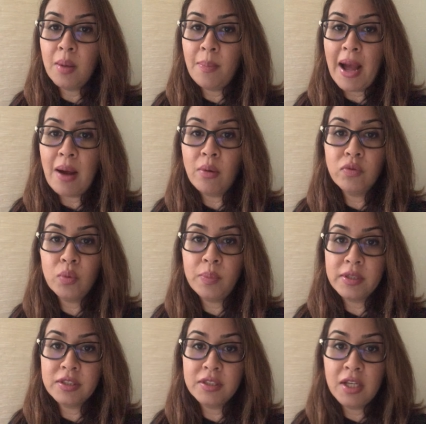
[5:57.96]
powerful
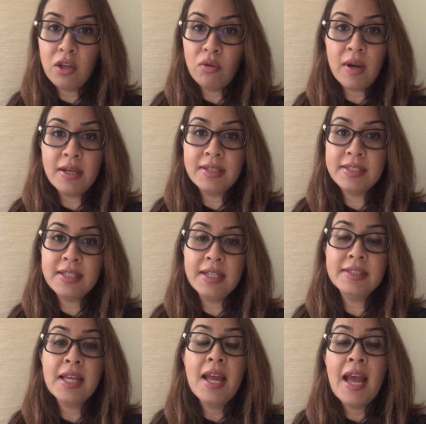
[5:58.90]
person in the United
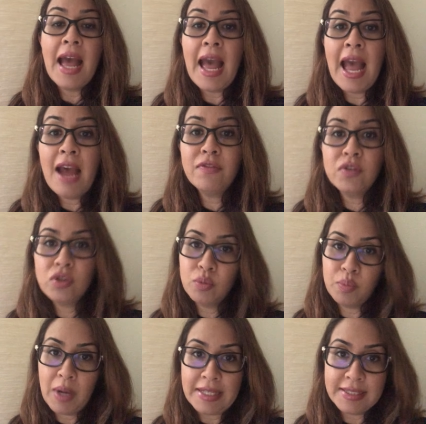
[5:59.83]
States after the
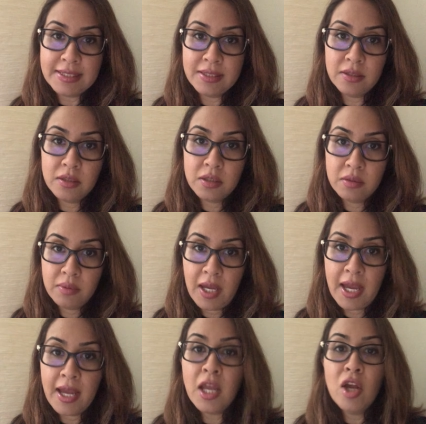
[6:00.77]
president,
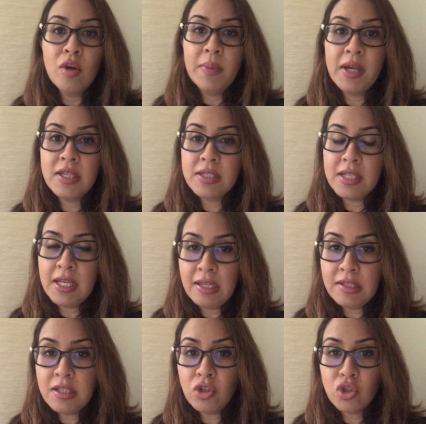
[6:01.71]
okay? Because he
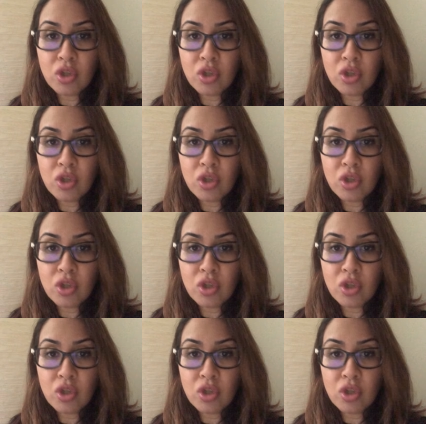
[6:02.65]
is in